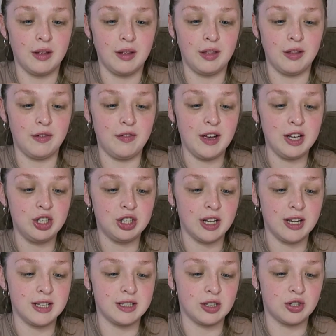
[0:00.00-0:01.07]
The fish
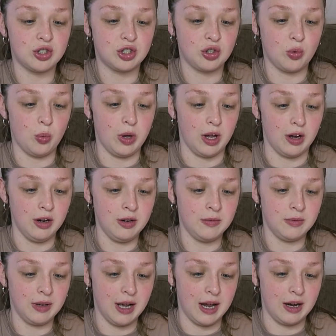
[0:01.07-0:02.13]
is square
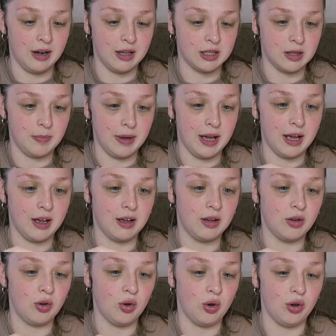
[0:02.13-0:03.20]
and it's a bit
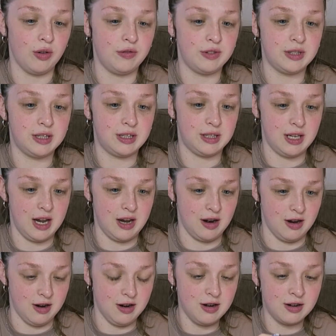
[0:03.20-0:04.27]
off
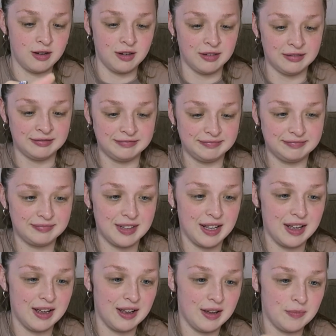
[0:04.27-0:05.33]
centre.
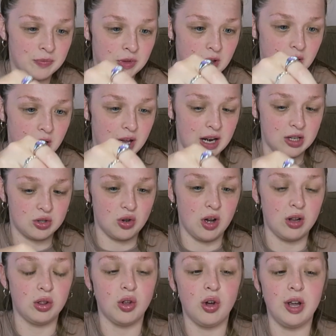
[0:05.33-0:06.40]
And it's got
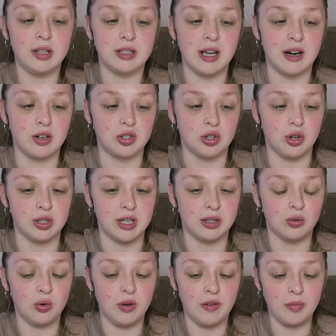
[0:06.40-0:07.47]
a lot of tartar sauce. I
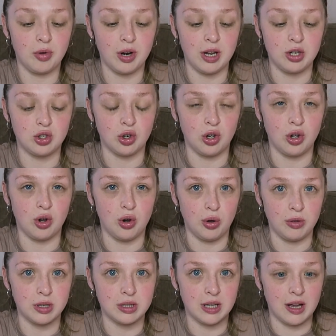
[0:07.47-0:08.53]
don't know if I'm going to enjoy all
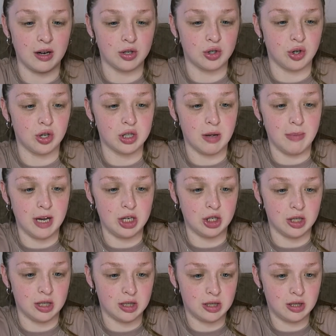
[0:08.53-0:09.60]
this tartar sauce. I might
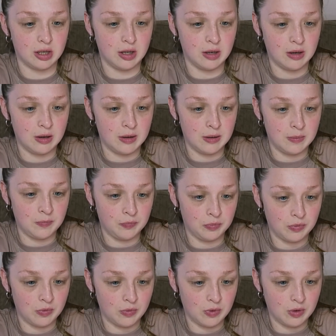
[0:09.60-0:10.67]
just
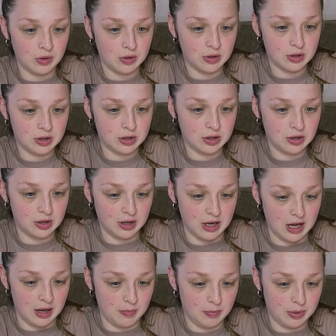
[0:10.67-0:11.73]

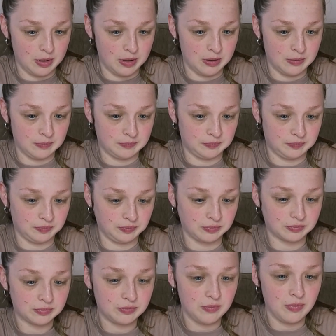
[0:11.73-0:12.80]
scrape
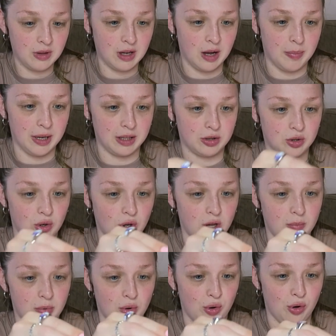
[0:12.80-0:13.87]
a big
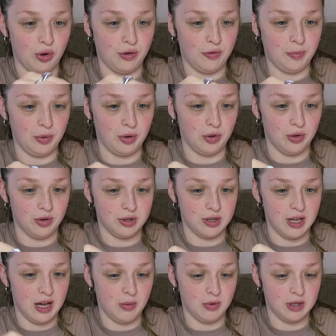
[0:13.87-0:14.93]
dollop off because
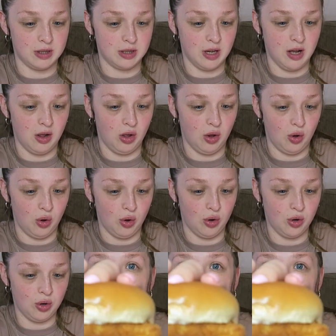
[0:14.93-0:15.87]
that was a lot.